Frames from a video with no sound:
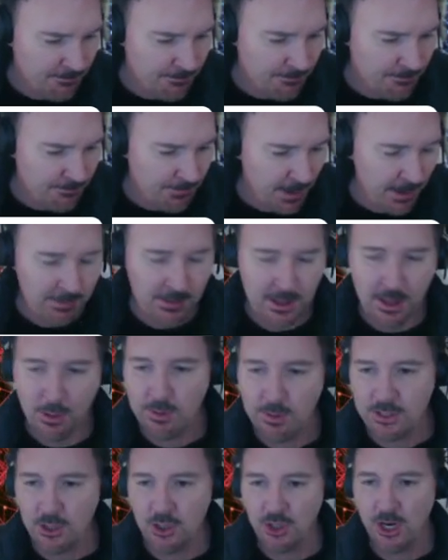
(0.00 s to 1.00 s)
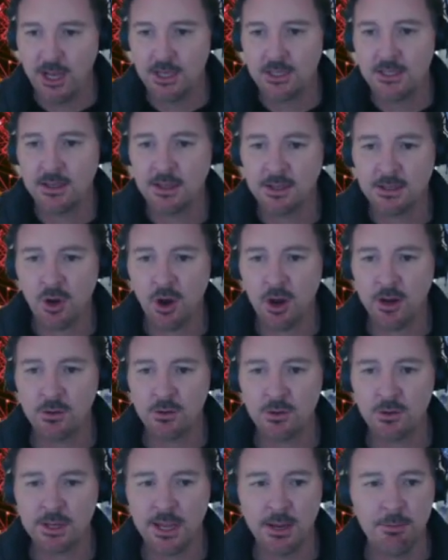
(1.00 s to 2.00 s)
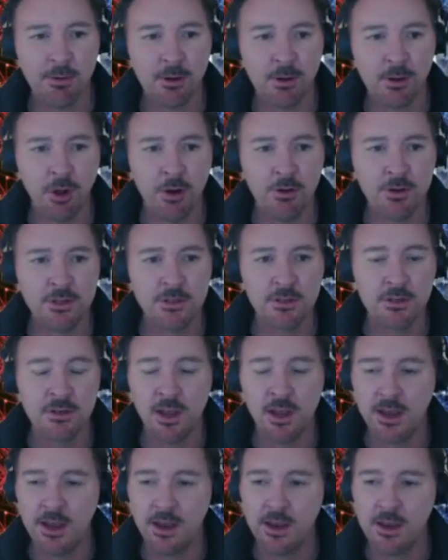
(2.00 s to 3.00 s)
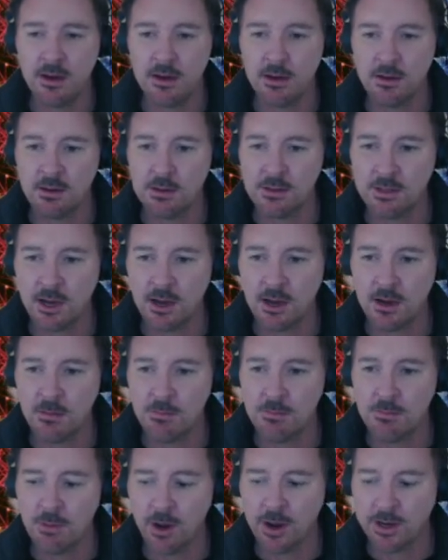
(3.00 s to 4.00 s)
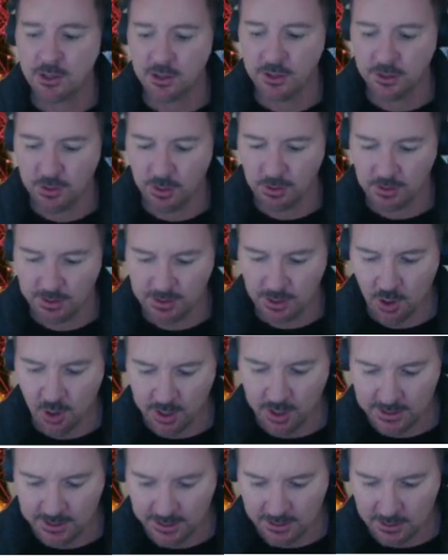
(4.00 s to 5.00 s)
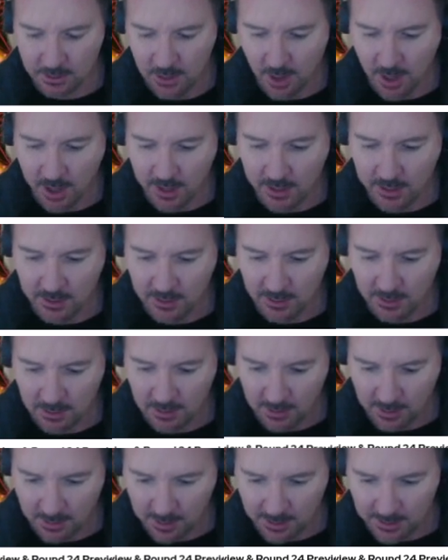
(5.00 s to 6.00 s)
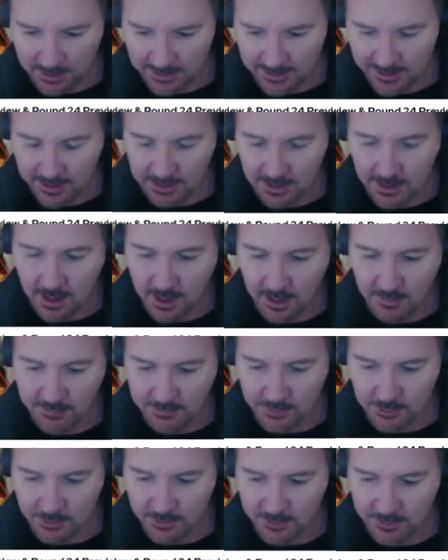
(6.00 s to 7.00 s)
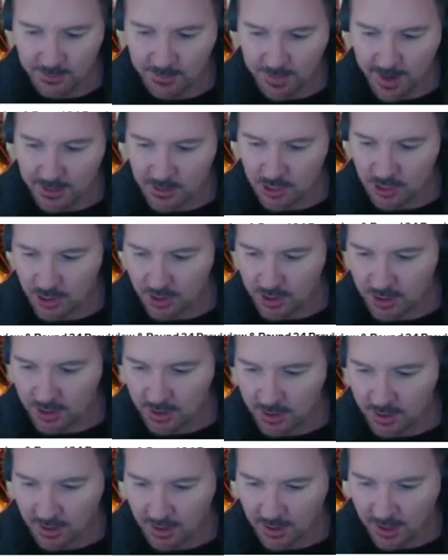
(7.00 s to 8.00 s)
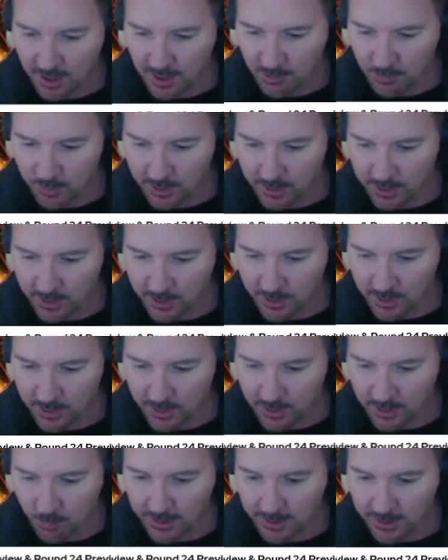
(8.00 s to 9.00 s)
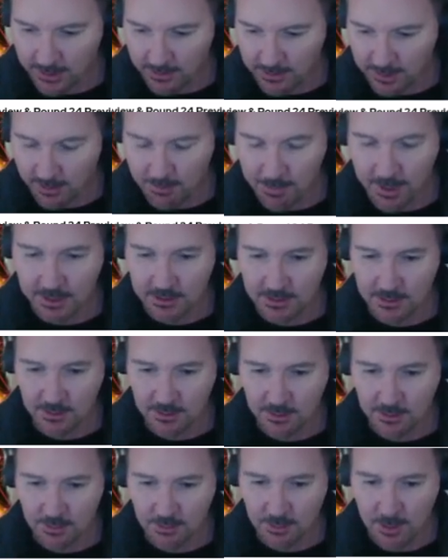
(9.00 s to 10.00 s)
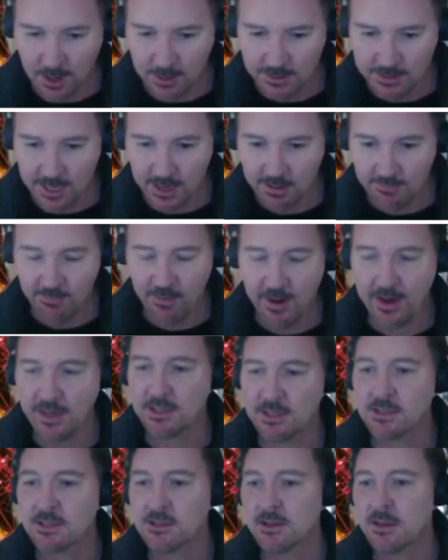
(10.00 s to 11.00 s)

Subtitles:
maybe there was a chance that the Tigers would keep it close, and I actually took the Tigers at the line in the second half during the match, and we landed that bet to save face.